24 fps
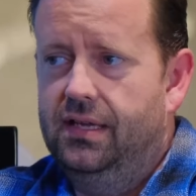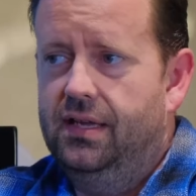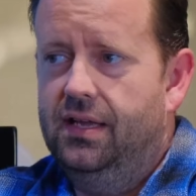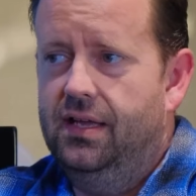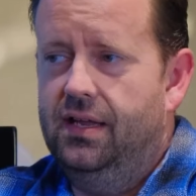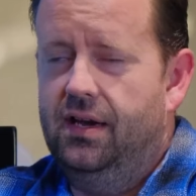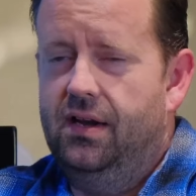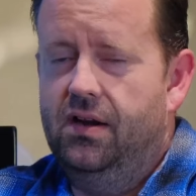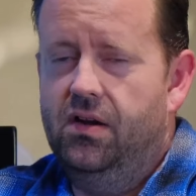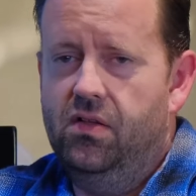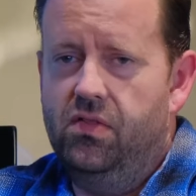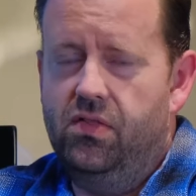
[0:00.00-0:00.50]

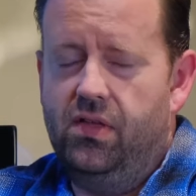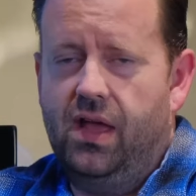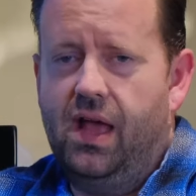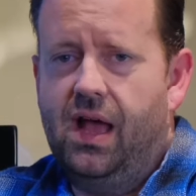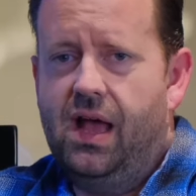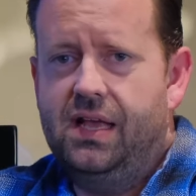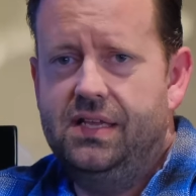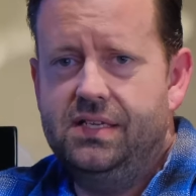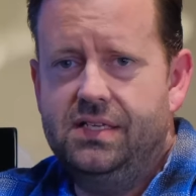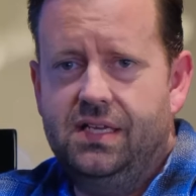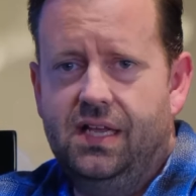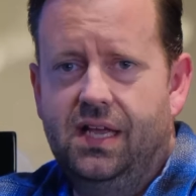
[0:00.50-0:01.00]
And I know the
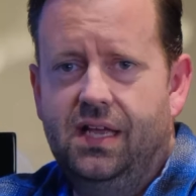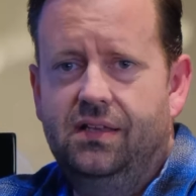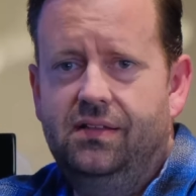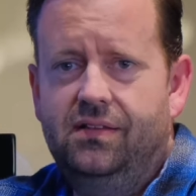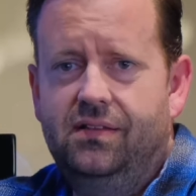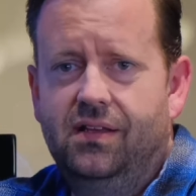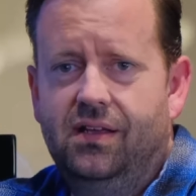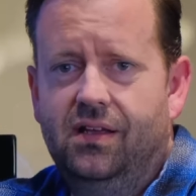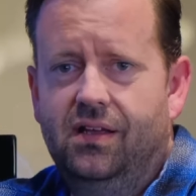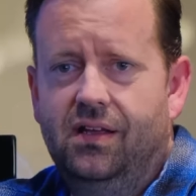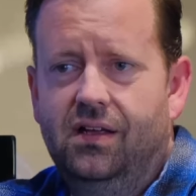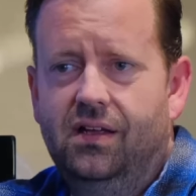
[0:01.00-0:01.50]
guys at
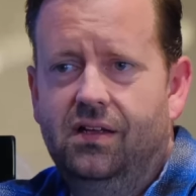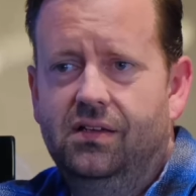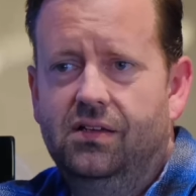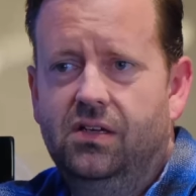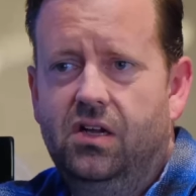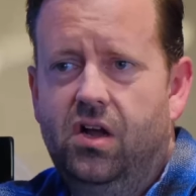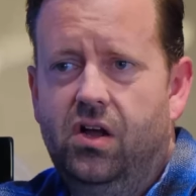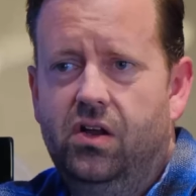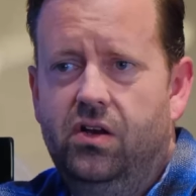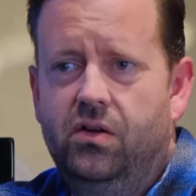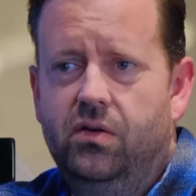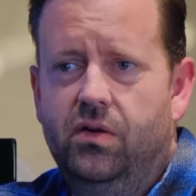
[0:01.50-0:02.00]

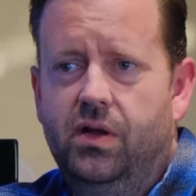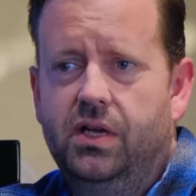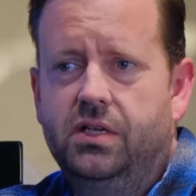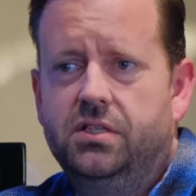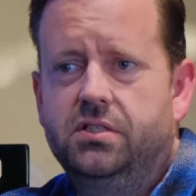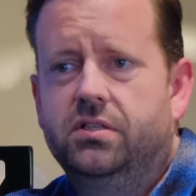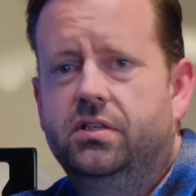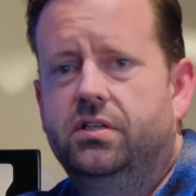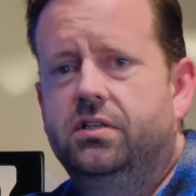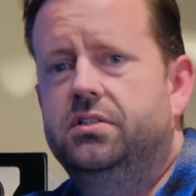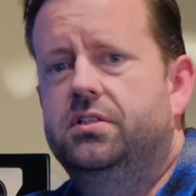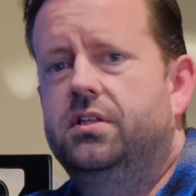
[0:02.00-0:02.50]
Audio
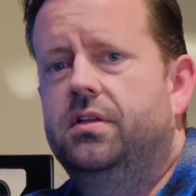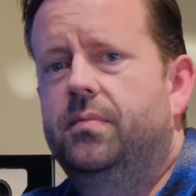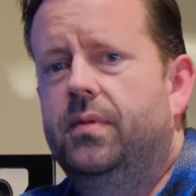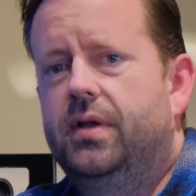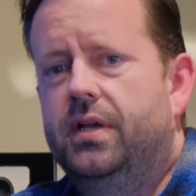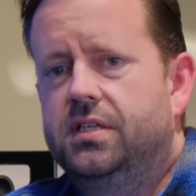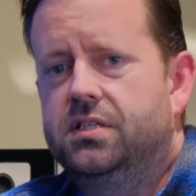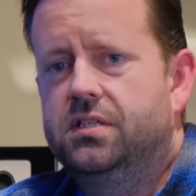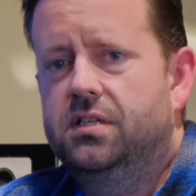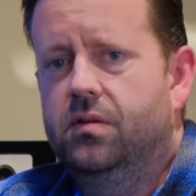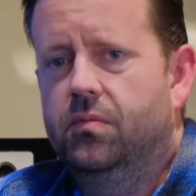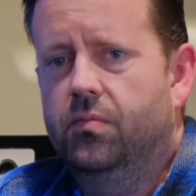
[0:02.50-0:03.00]
Excellence, they
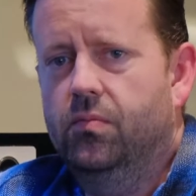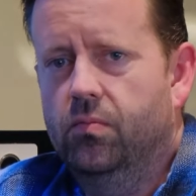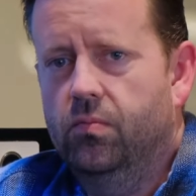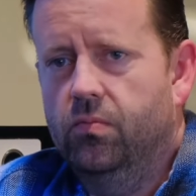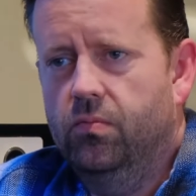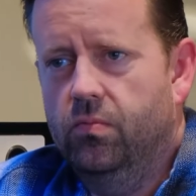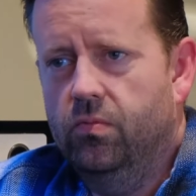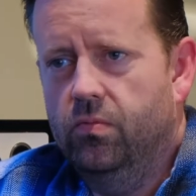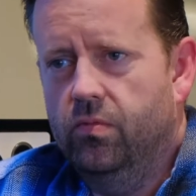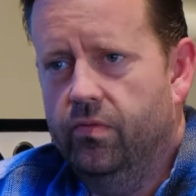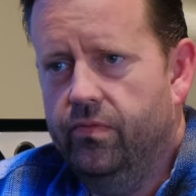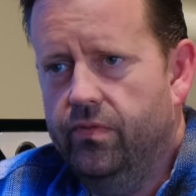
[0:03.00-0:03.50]
make some
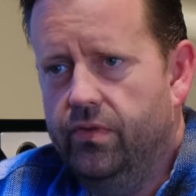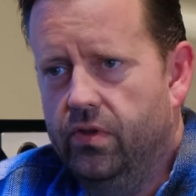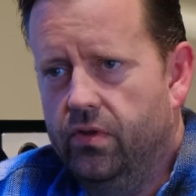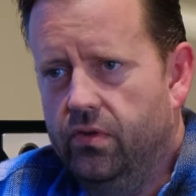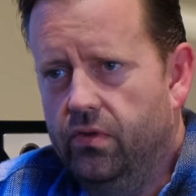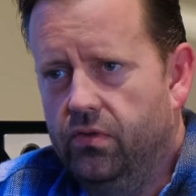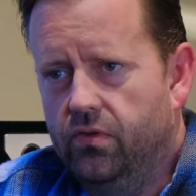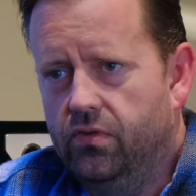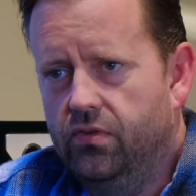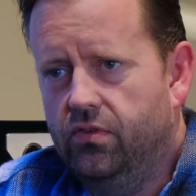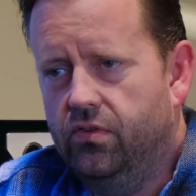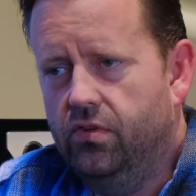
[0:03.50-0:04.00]

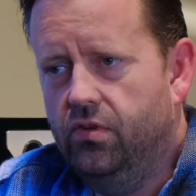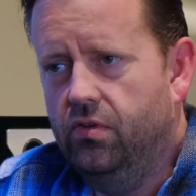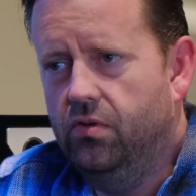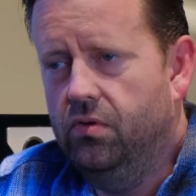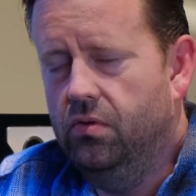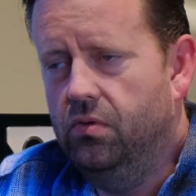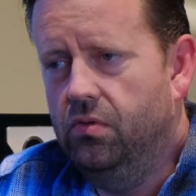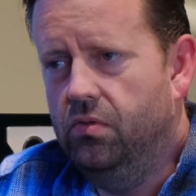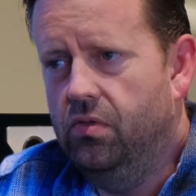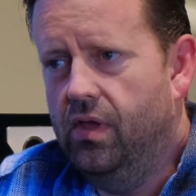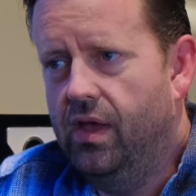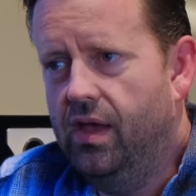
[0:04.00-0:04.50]
reviews
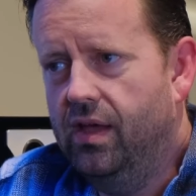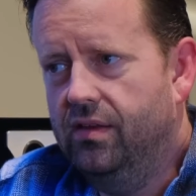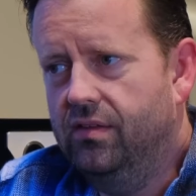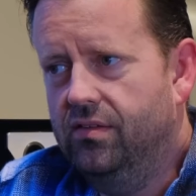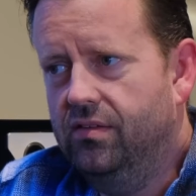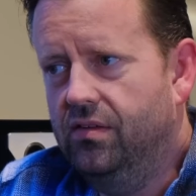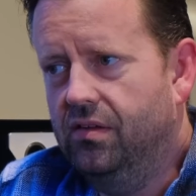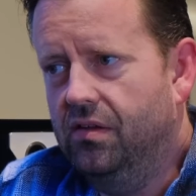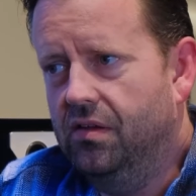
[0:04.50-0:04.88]
too that